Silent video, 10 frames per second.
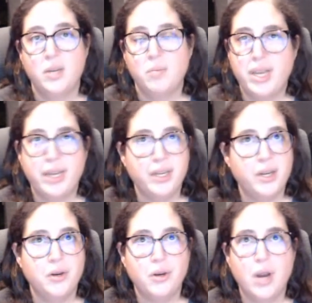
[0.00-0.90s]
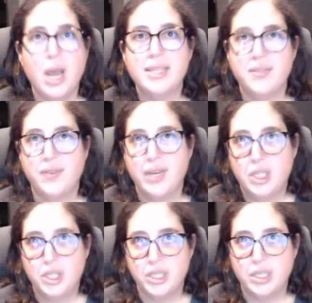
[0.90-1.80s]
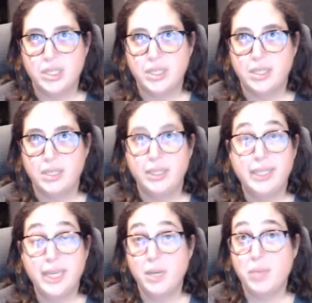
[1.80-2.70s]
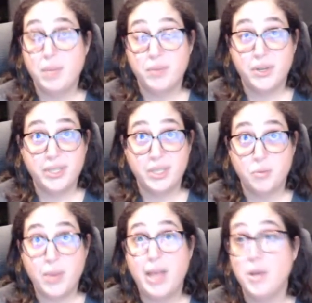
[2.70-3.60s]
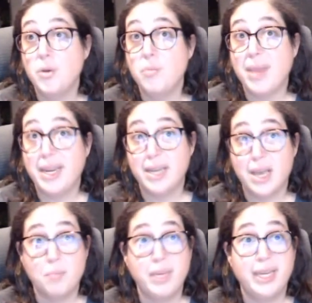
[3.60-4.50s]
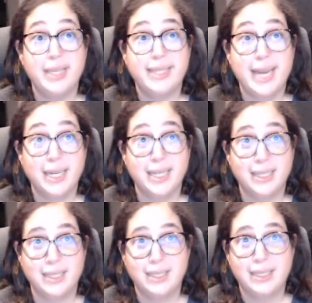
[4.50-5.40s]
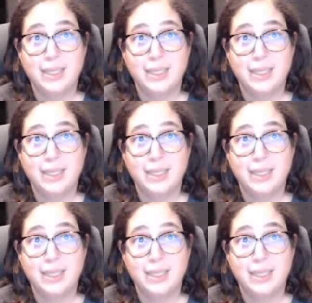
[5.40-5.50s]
but, cross-functional team members as well who may not be as technical.